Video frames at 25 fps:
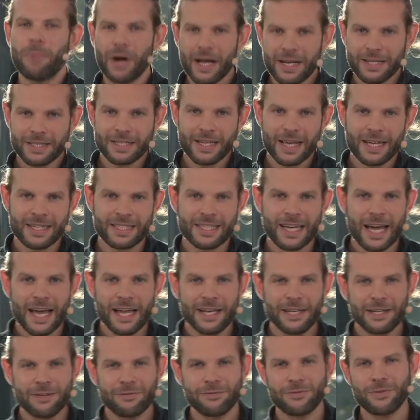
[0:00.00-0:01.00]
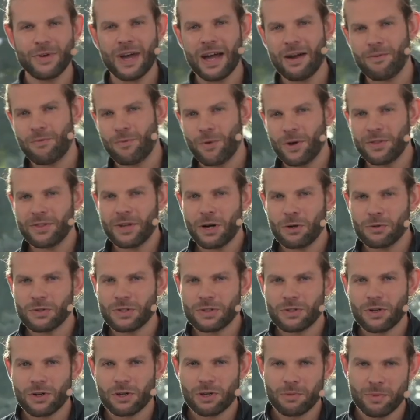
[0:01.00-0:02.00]
But at the end, if you have
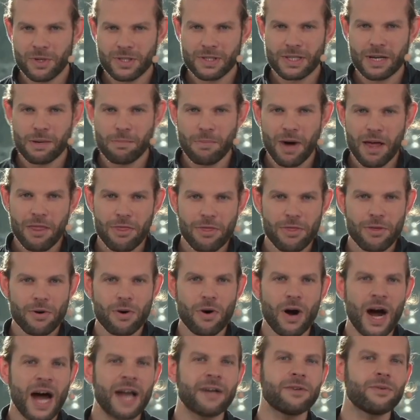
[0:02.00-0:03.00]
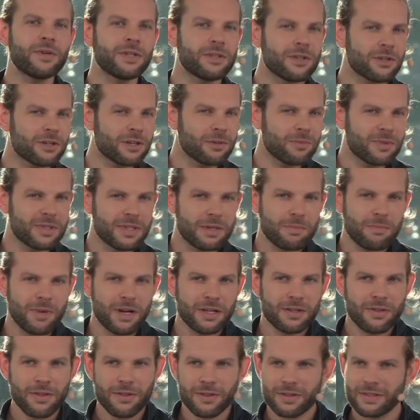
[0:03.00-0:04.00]
1,000 documents a month or 100 documents a
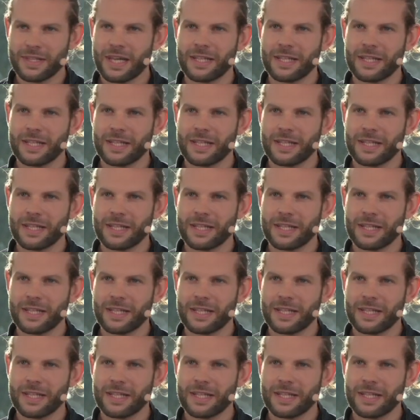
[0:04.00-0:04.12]
month,